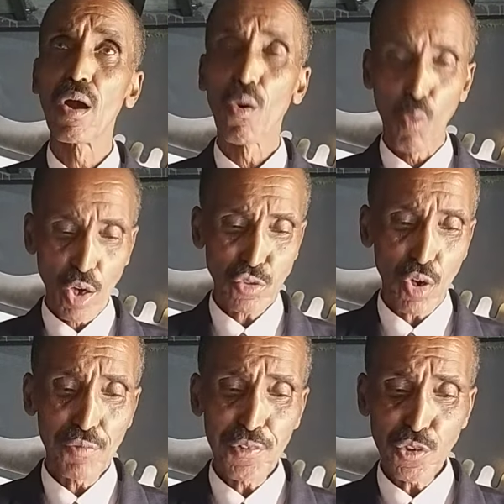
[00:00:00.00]
was
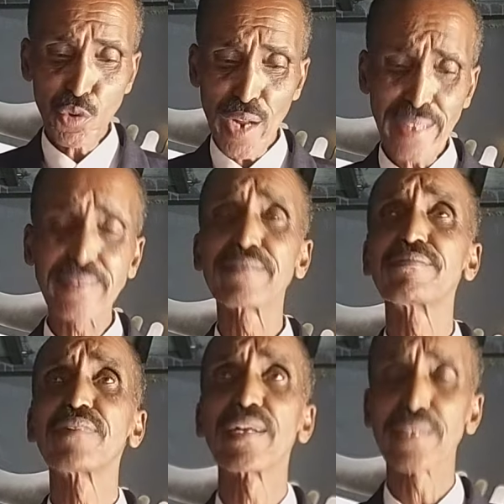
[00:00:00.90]
confused to death
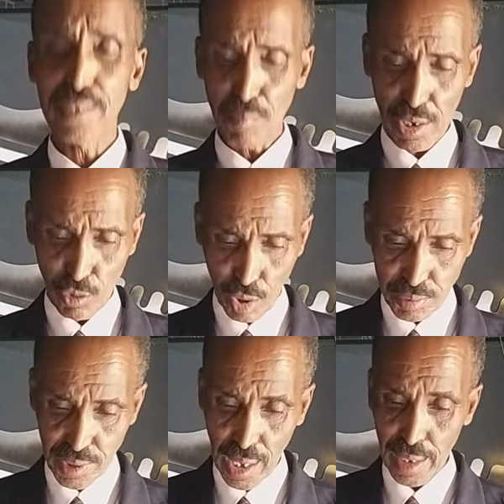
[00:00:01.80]
until the man
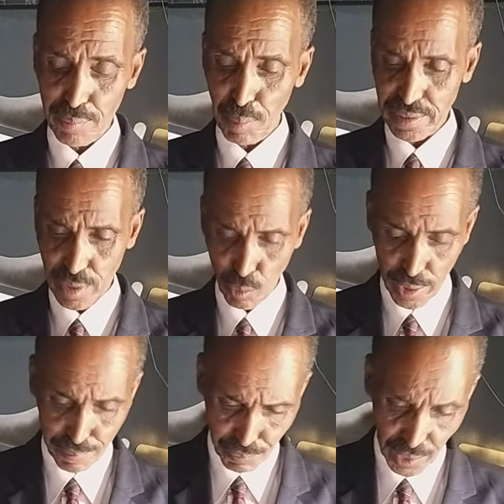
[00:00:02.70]
collapsed and passed away.
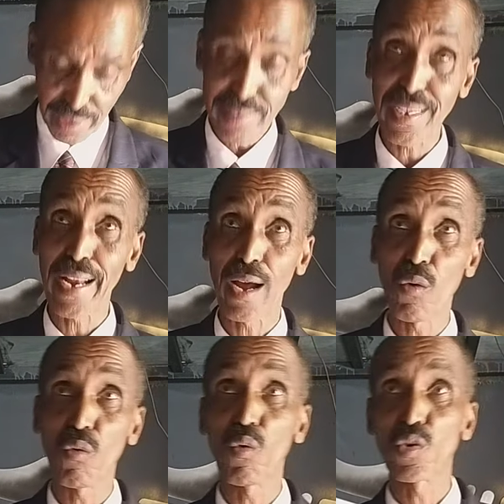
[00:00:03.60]
And his son
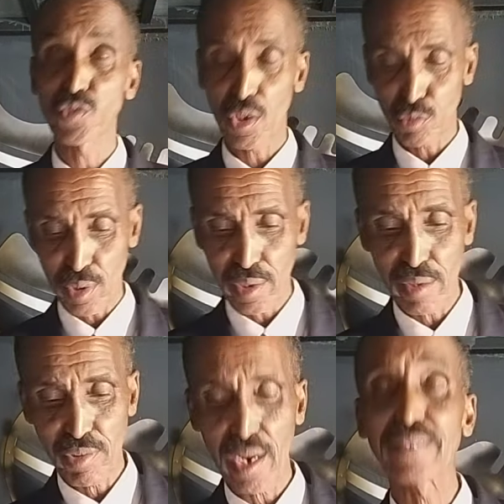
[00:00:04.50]
now was actually
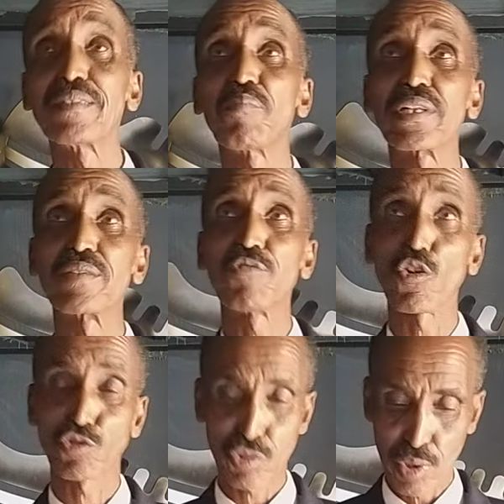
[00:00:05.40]
given a sympathy
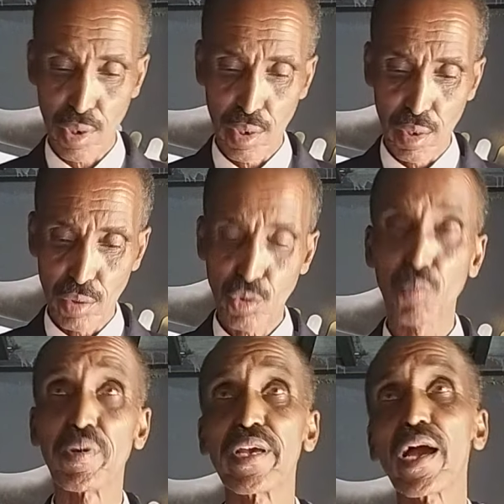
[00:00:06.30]
vote to
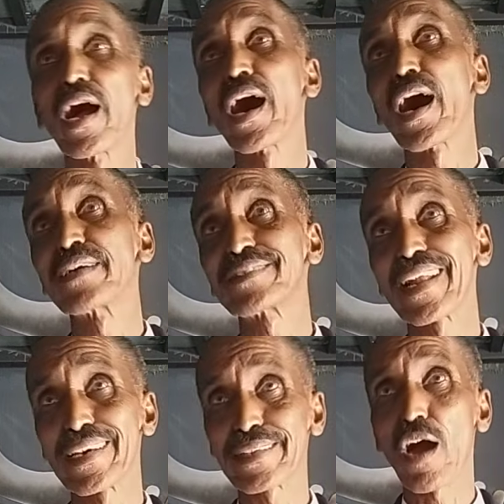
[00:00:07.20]
be a
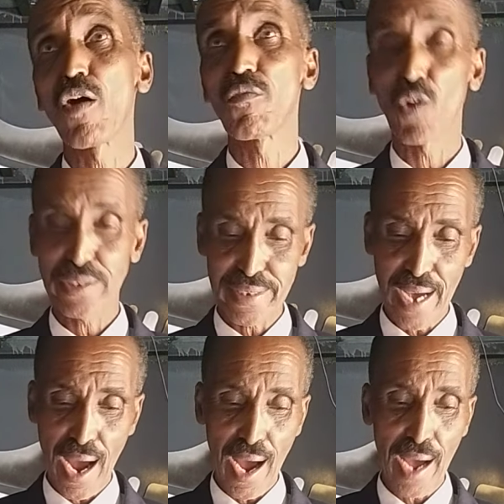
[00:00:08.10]
senator of
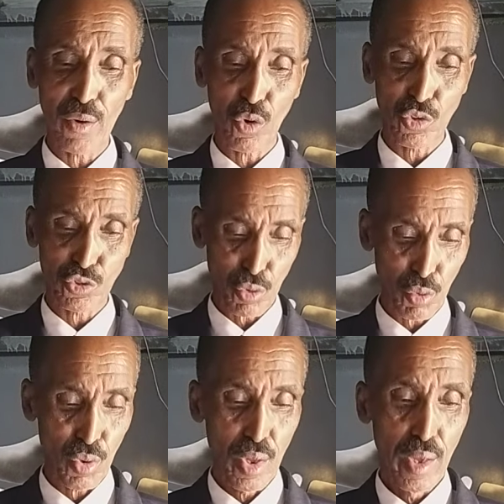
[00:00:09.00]
Wajir, and
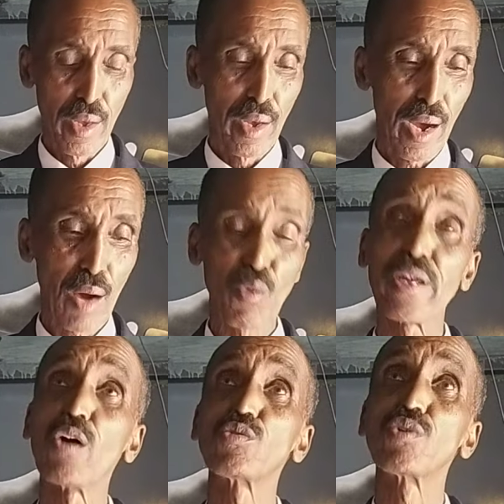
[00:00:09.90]
also
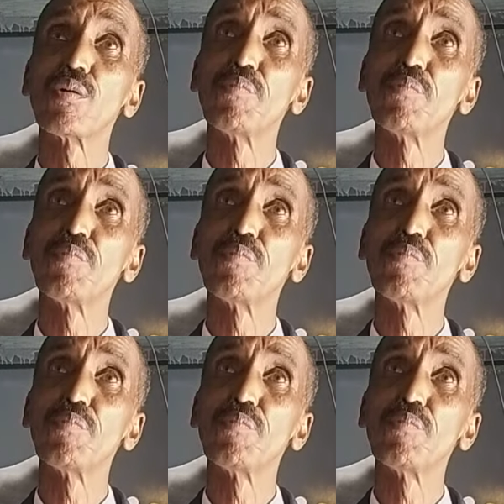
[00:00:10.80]
without